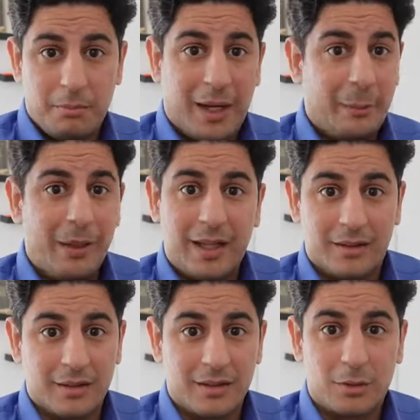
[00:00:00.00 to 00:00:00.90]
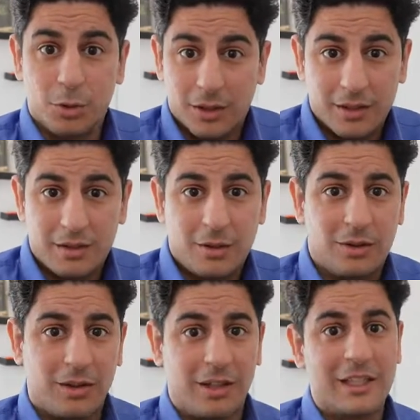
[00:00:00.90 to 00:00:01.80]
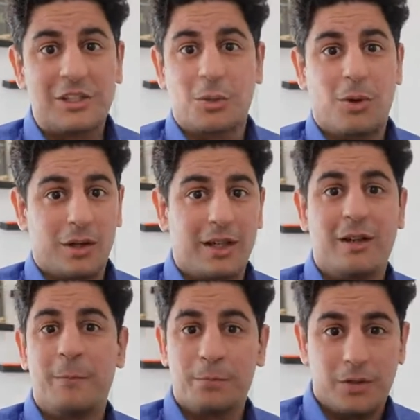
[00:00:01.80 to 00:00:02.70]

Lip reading: Might be like the Kudrat or the nature wanted